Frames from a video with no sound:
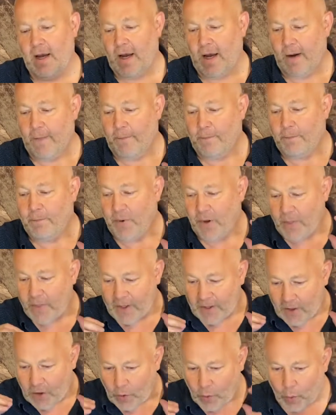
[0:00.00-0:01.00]
But
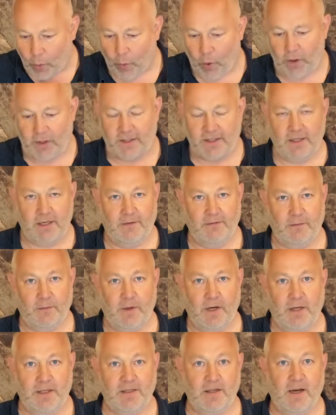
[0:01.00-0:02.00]
the quality of the
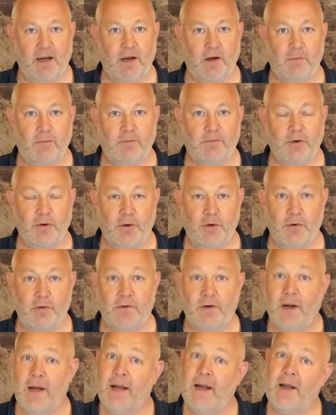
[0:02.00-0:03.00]
wines, I hope,
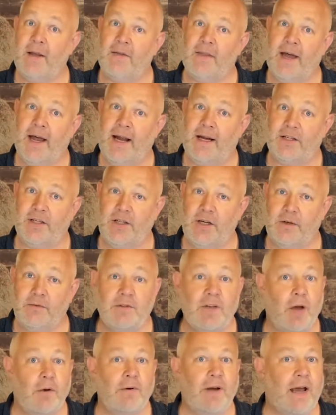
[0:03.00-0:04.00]
prove that you
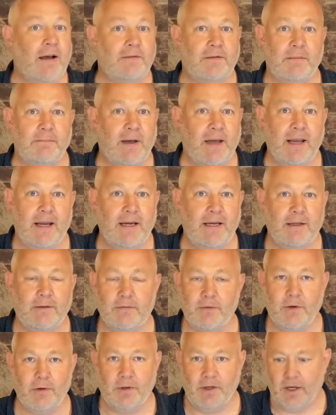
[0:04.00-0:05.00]
don't have to pay
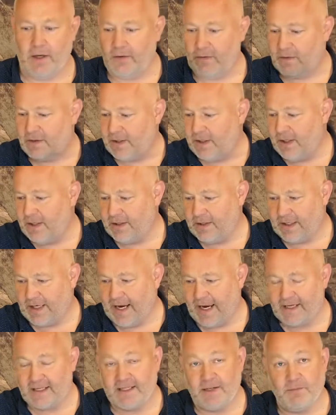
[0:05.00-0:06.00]
through the nose to
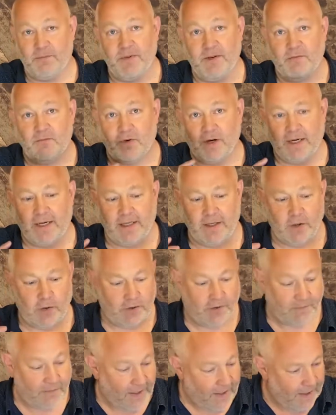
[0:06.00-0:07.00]
get something really good.